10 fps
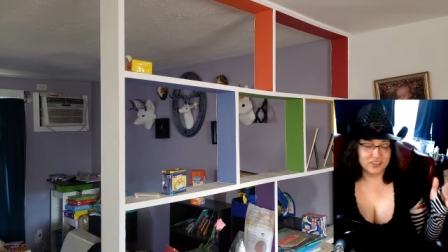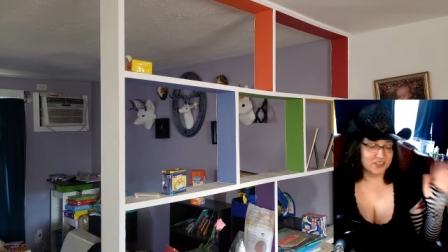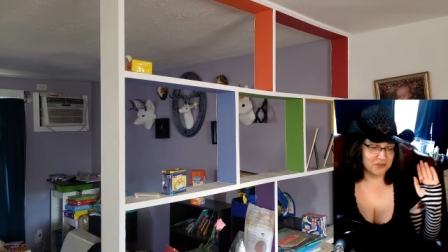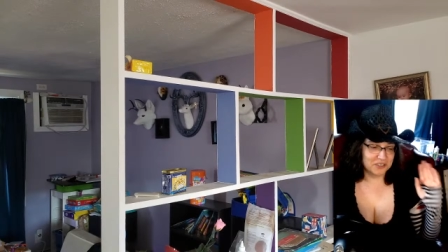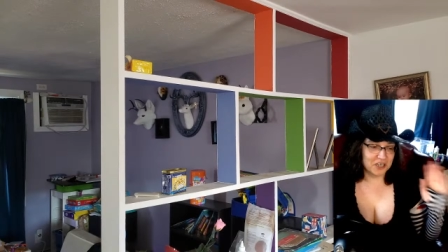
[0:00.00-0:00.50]

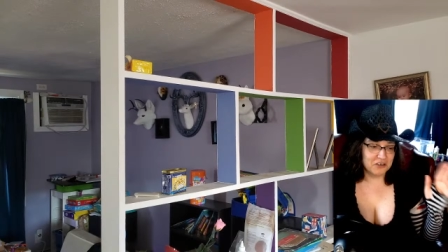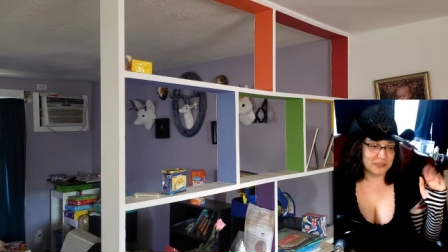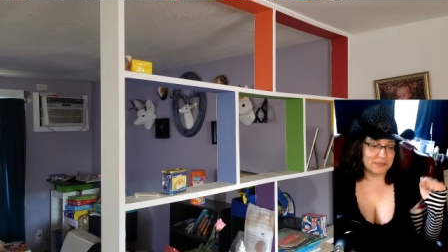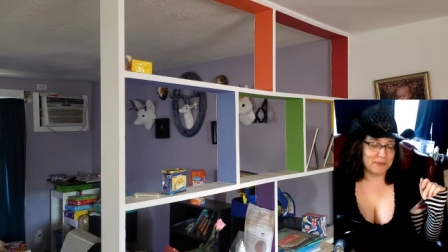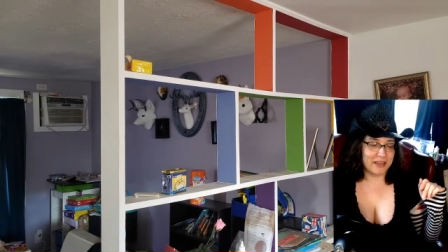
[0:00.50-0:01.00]
So it's hard to
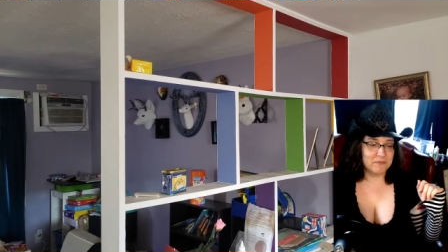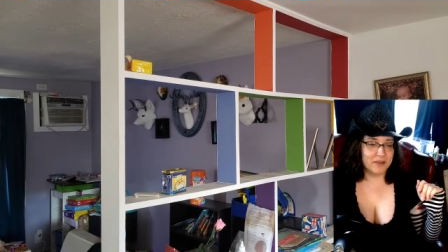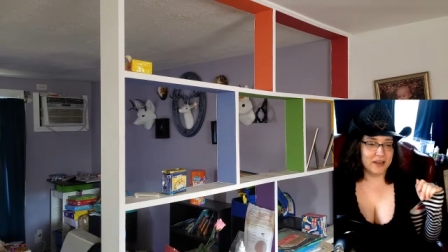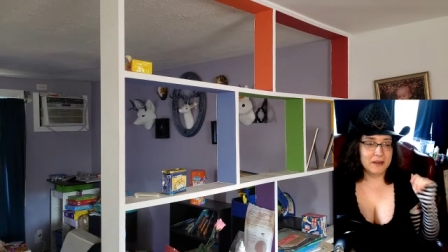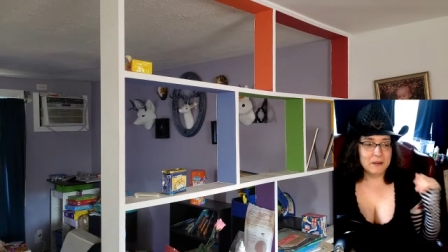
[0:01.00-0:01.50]
explain,
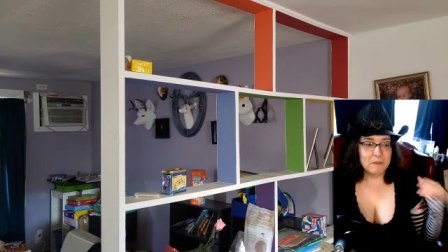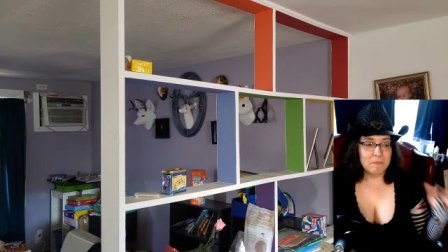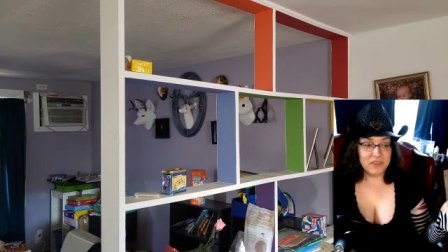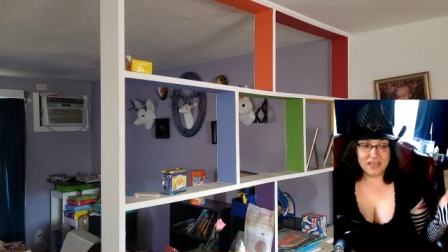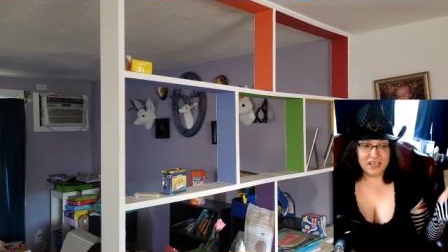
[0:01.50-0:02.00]
but
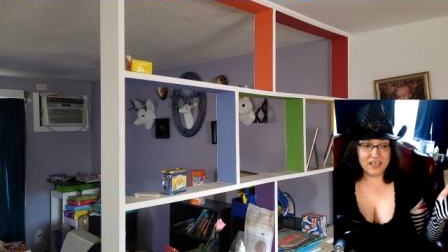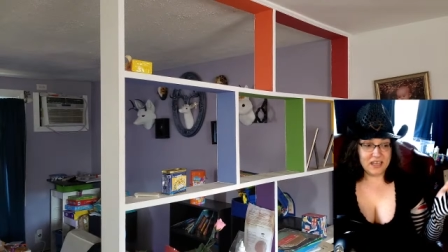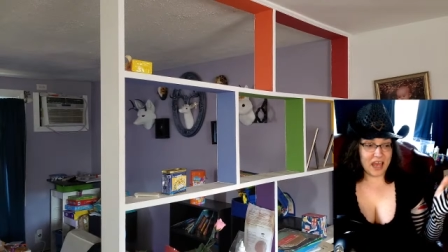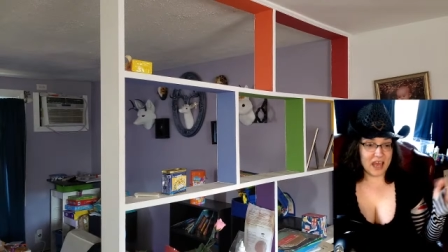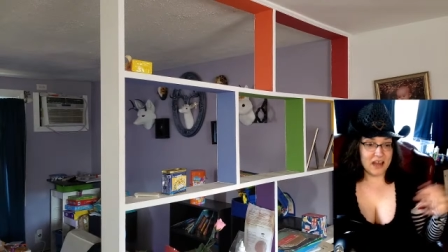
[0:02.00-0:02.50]
and
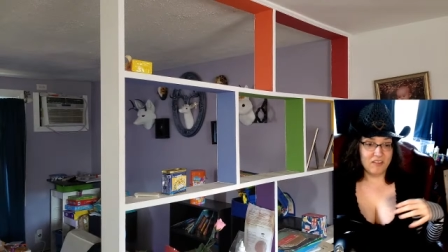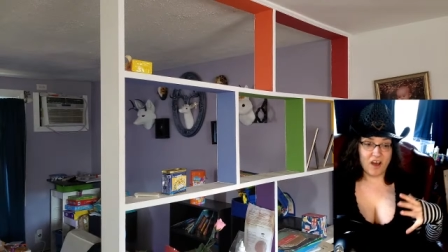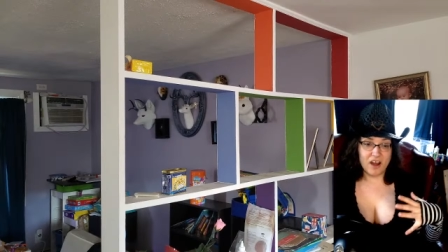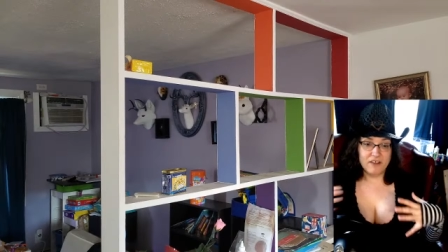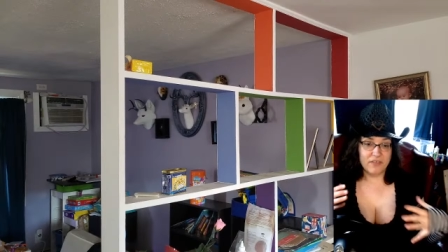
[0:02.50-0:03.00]
he had a
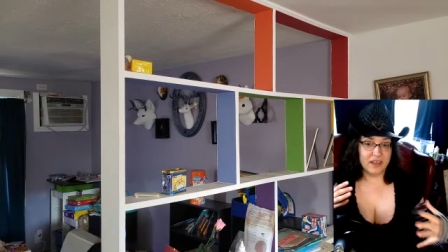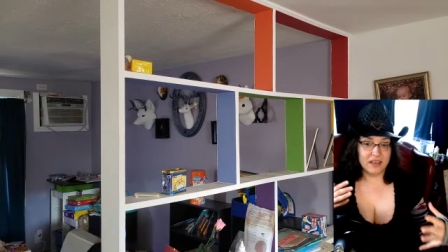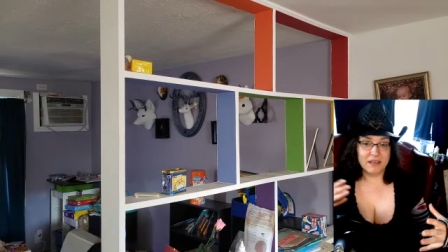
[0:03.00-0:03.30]
lot of like